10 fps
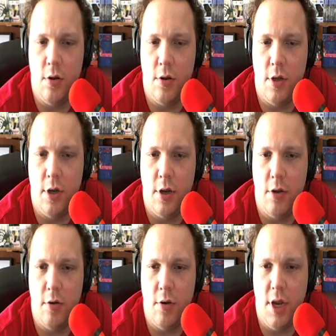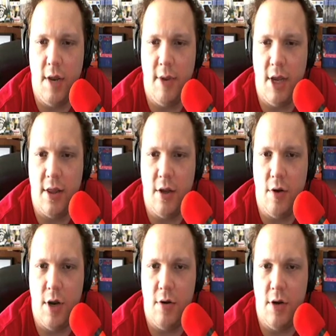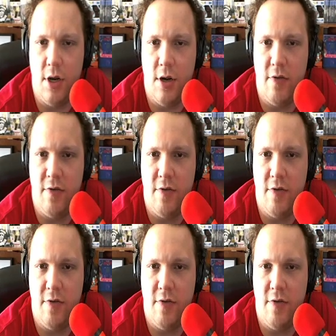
There you go. Aiming at the ground, kind of.